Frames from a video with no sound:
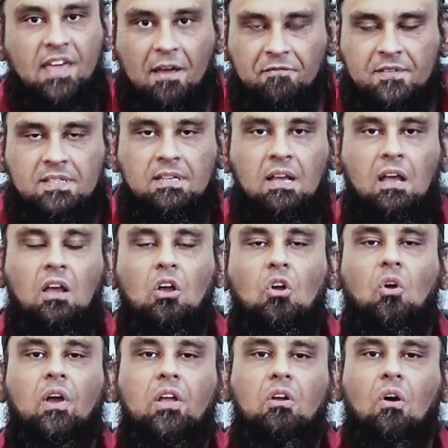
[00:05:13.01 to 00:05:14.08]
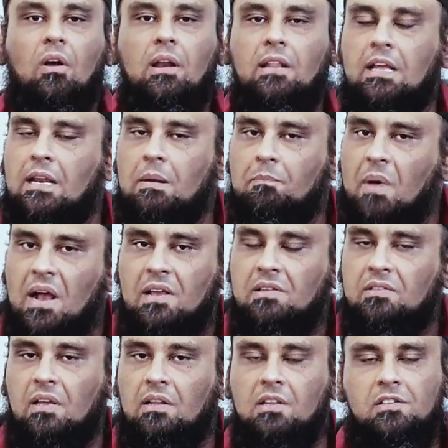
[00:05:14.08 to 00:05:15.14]
thefts going on in
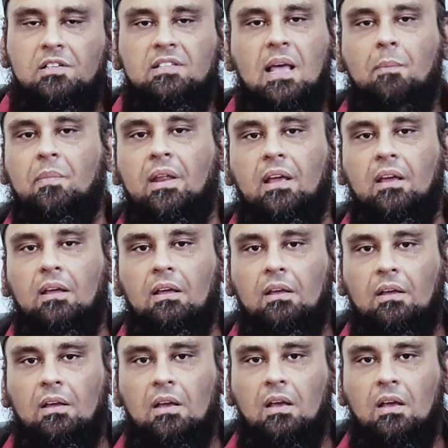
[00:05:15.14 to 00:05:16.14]
Pakistan. This is happening.